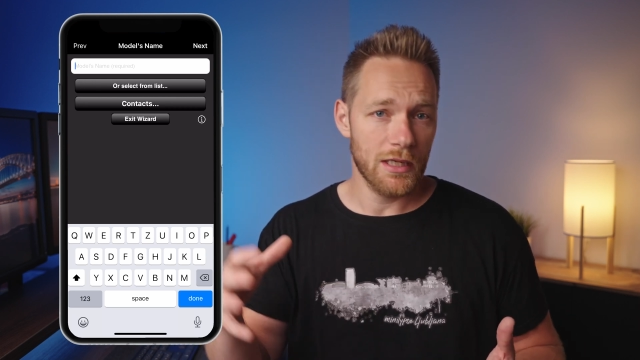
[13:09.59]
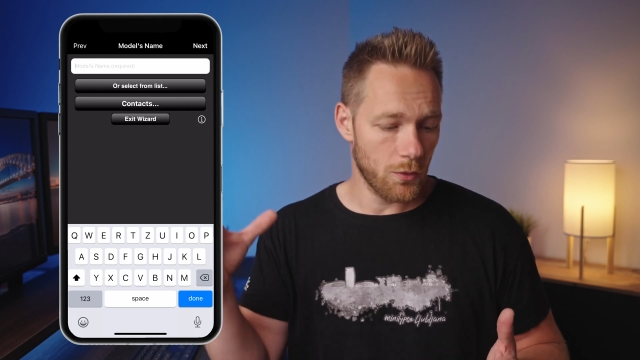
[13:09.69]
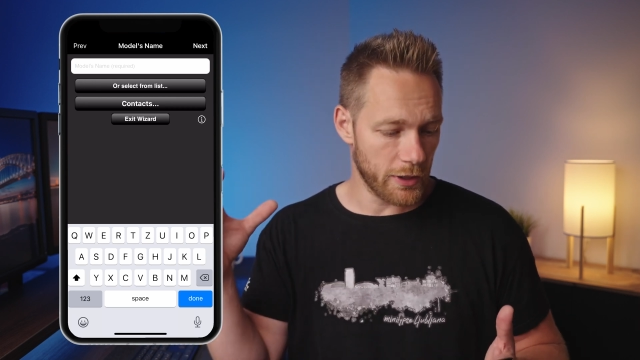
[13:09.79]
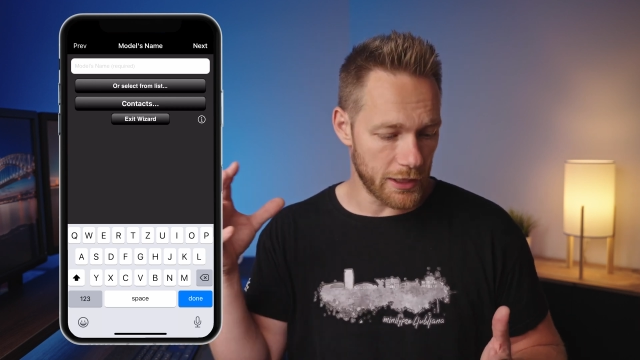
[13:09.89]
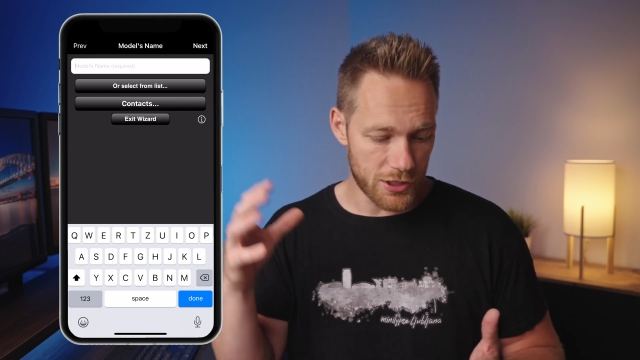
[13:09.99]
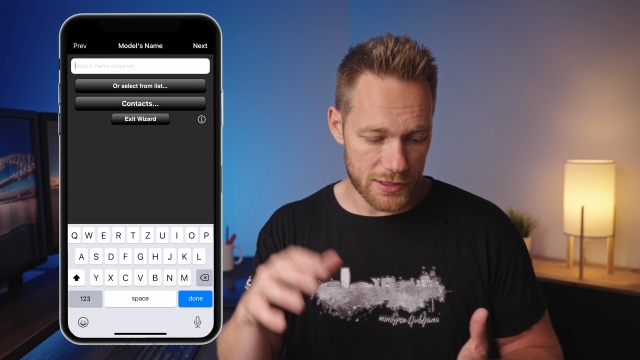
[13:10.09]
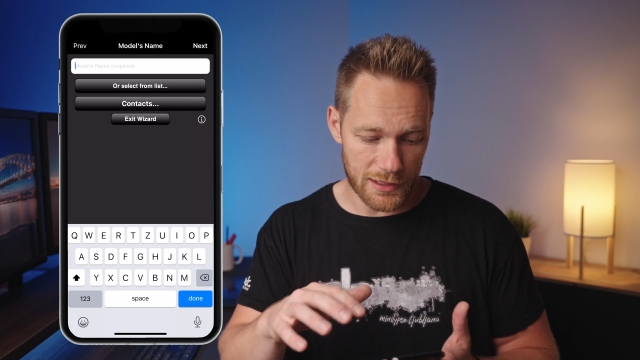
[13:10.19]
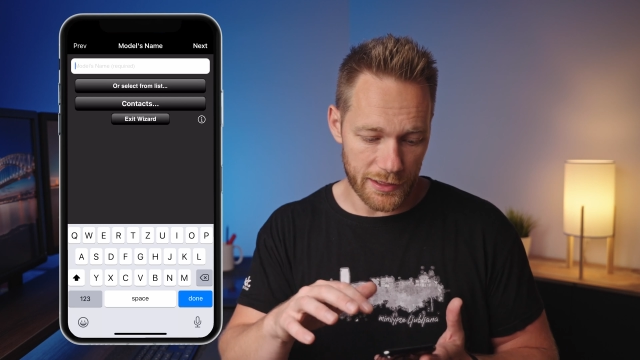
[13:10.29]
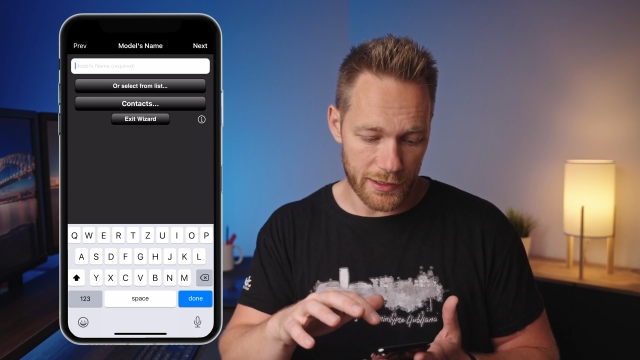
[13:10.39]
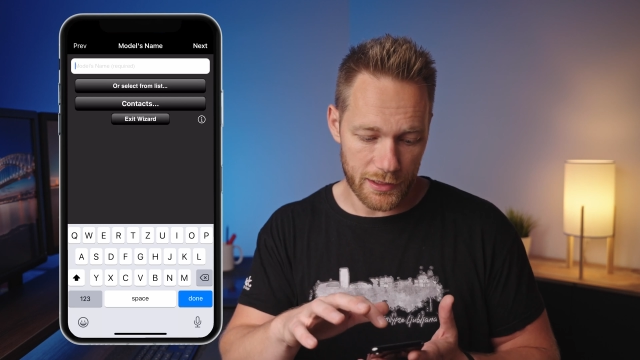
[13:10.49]
we can just
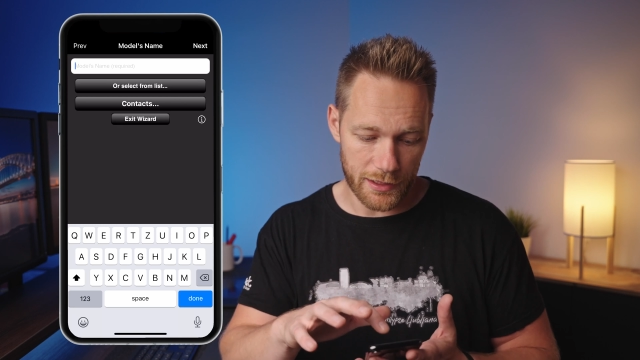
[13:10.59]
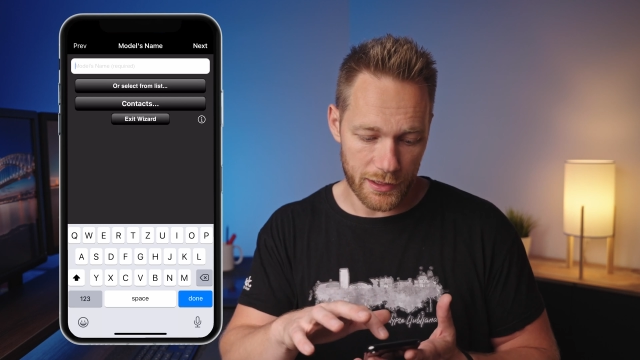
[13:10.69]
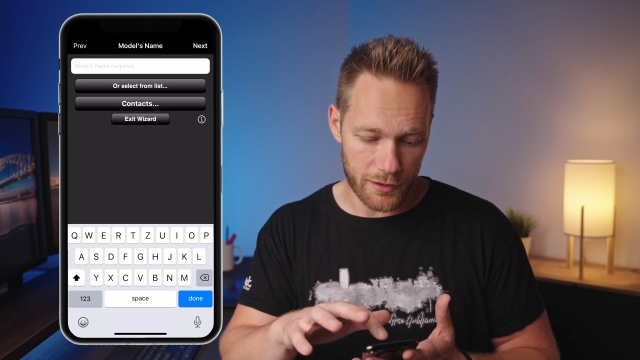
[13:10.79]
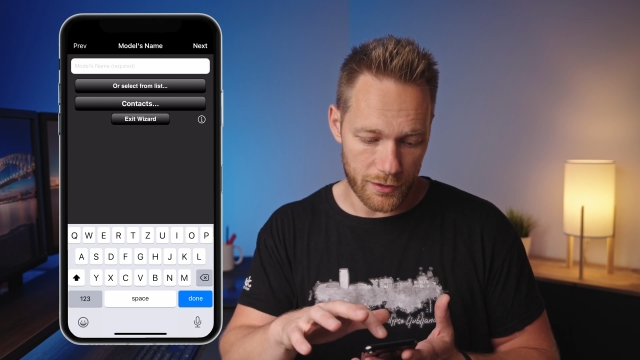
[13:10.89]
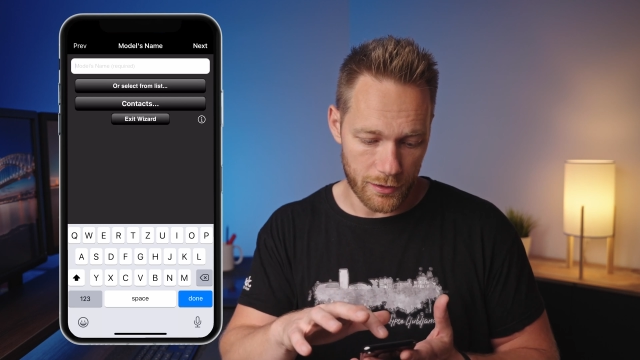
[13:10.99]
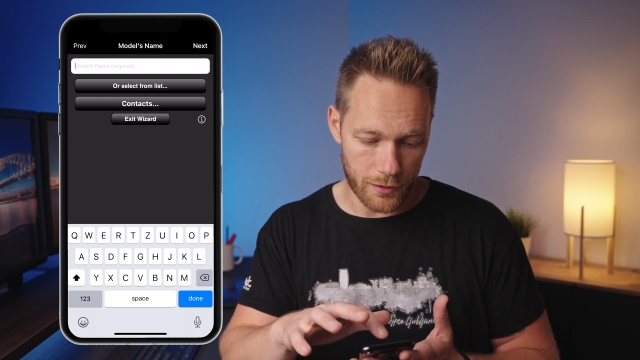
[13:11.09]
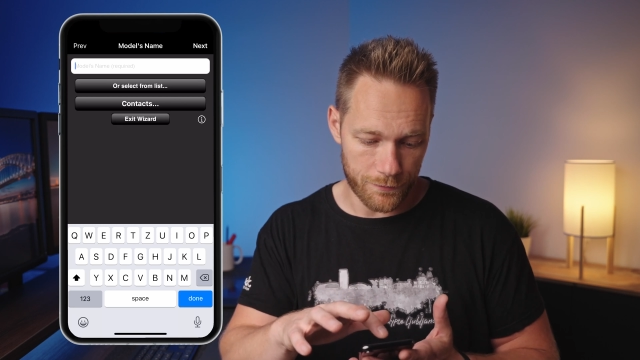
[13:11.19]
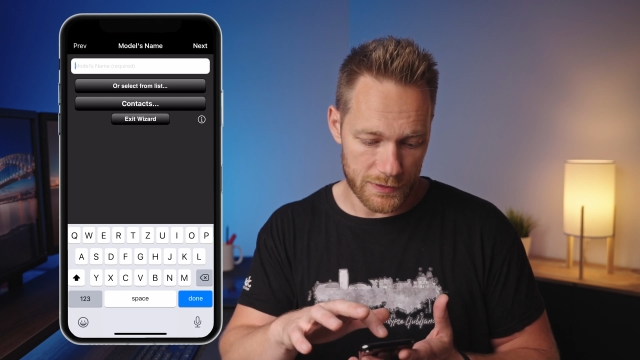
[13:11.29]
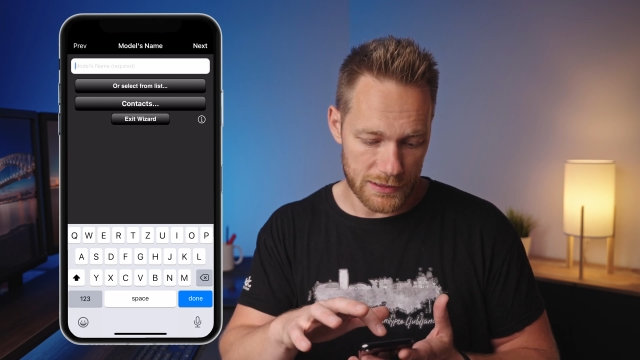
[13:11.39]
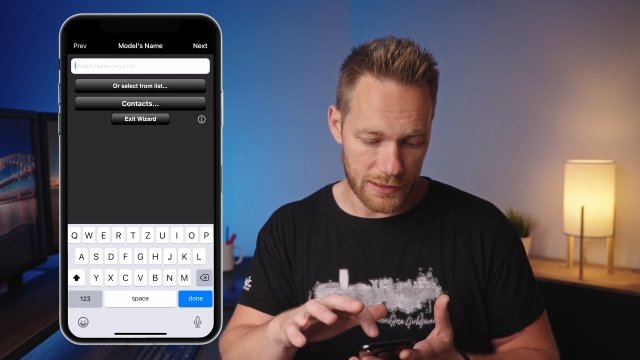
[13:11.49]
click here,
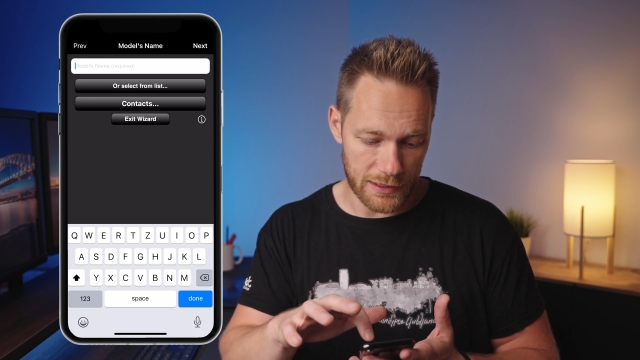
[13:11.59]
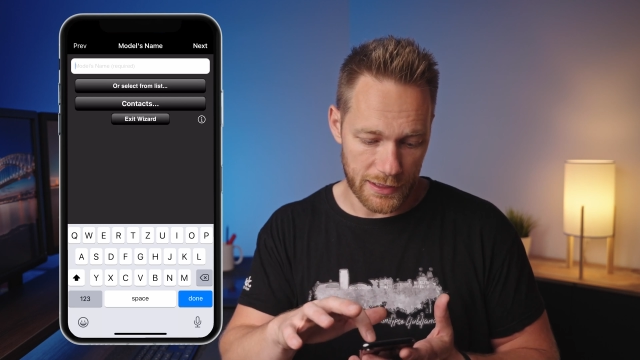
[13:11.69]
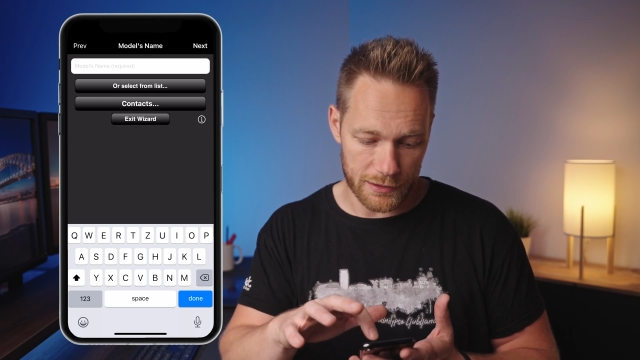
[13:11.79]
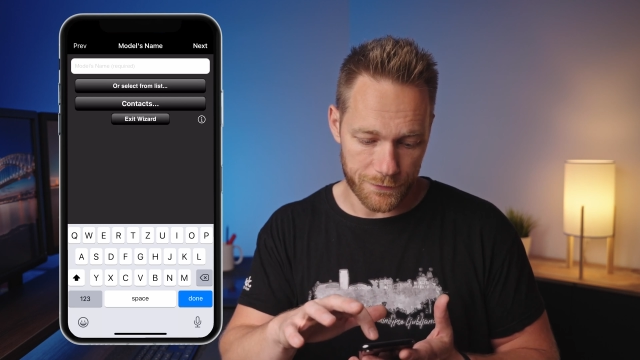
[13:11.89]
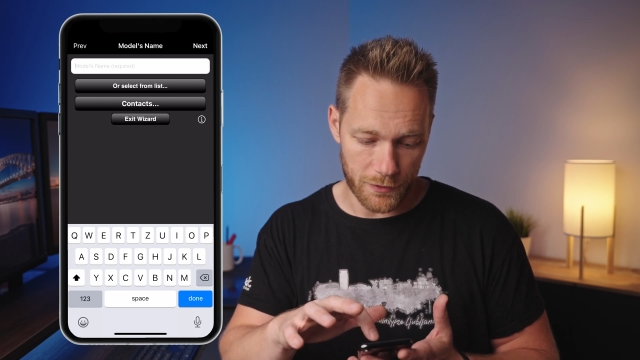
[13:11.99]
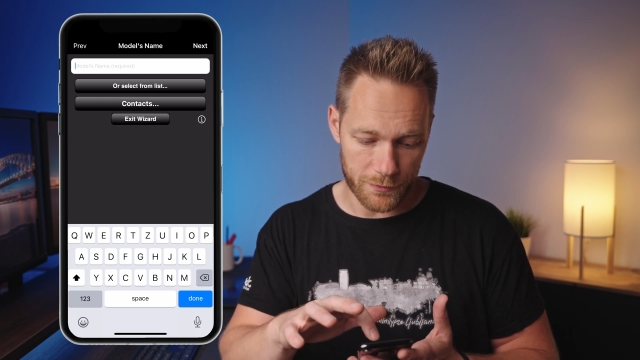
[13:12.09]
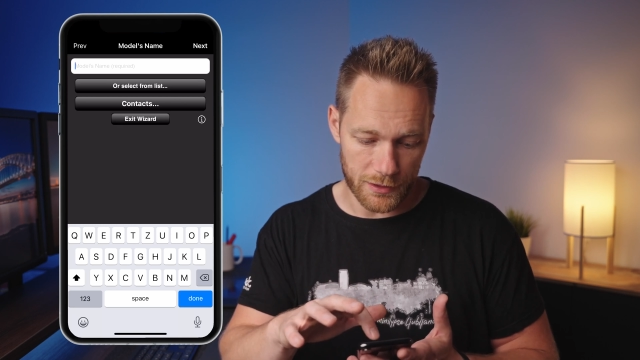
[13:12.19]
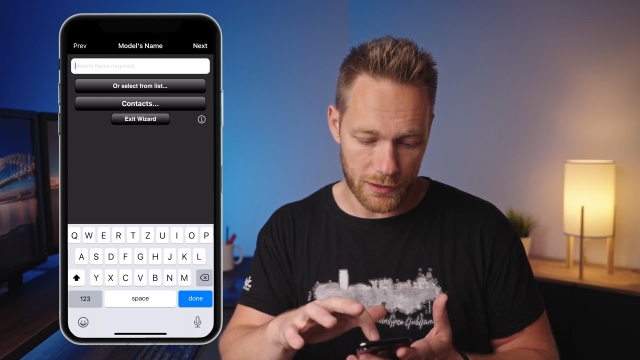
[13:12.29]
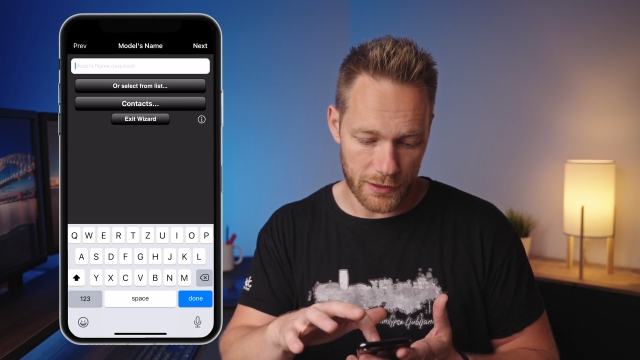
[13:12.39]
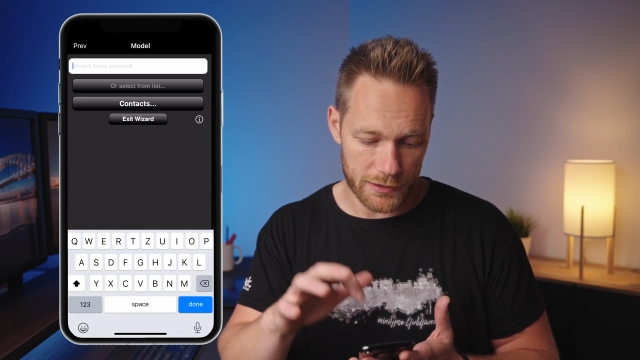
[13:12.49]
select from the
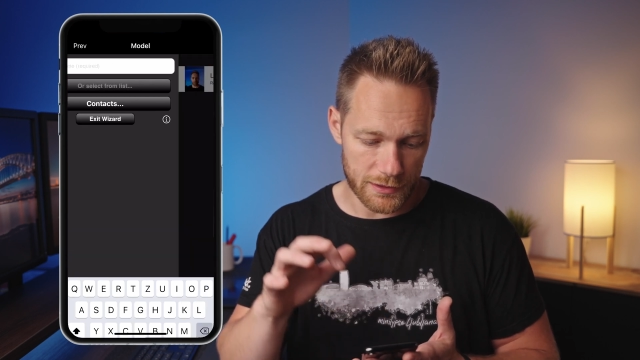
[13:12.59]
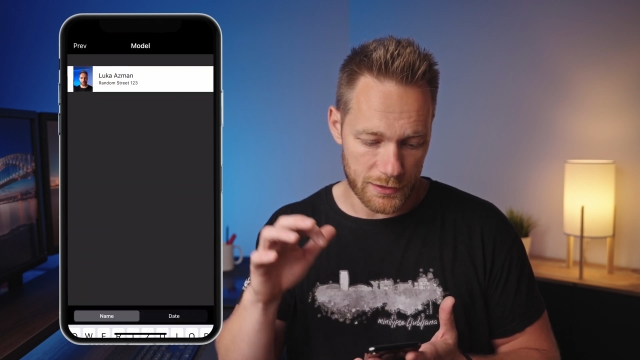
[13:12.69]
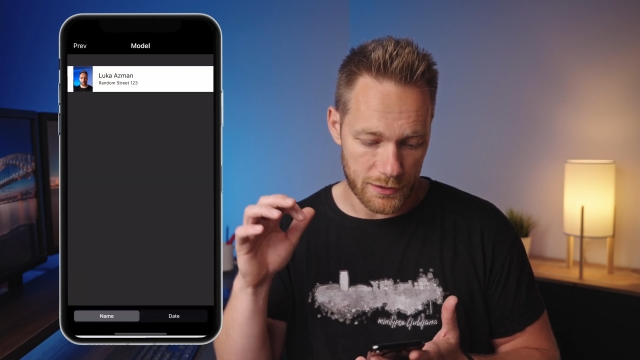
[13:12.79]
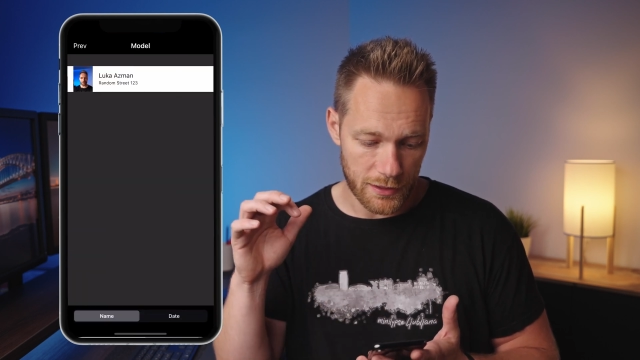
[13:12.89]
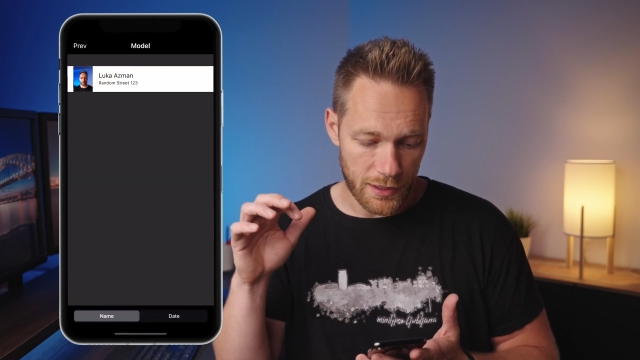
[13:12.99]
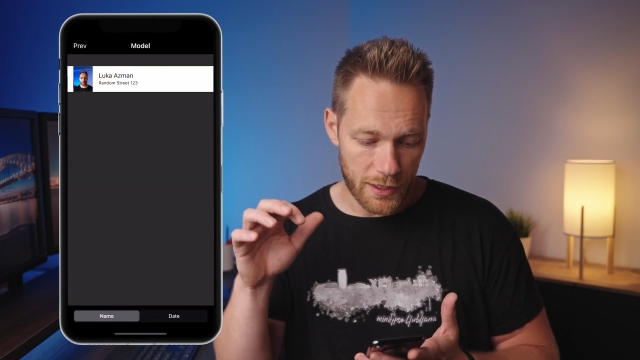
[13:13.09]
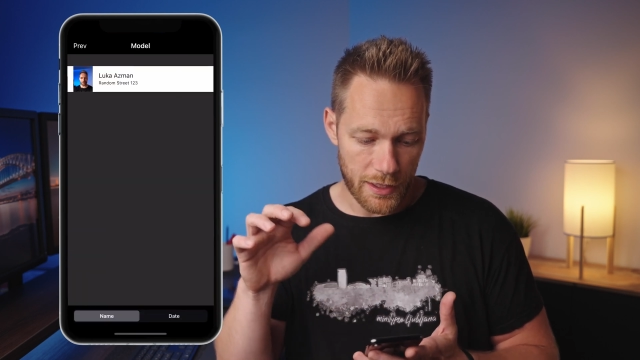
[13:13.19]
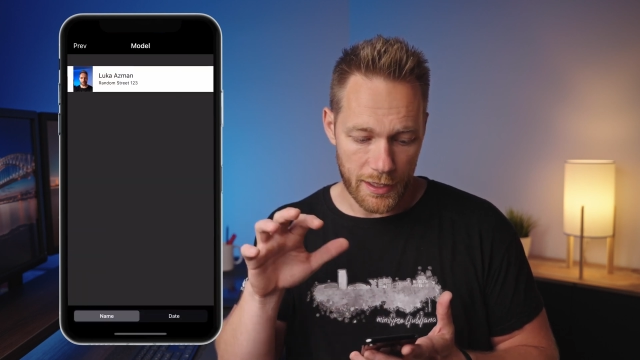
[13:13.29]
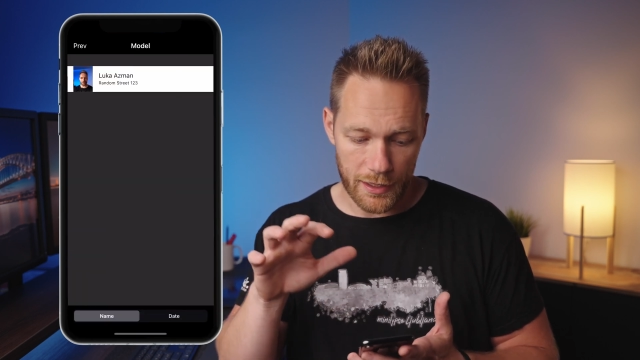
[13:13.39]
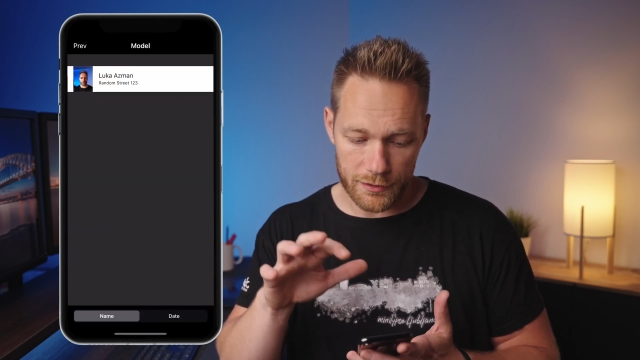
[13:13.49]
list
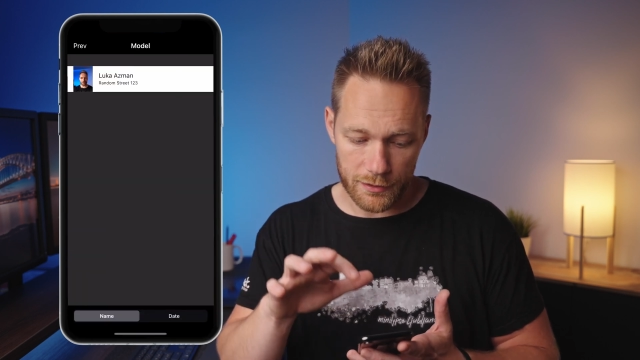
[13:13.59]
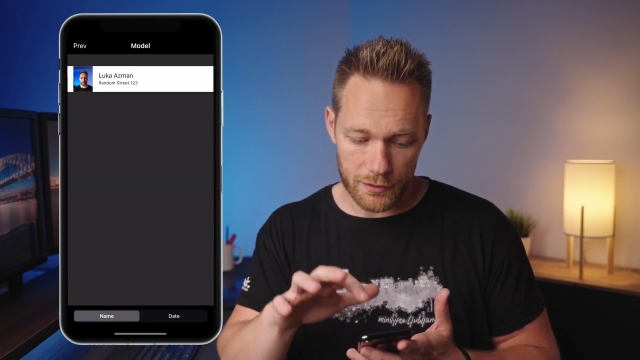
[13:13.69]
and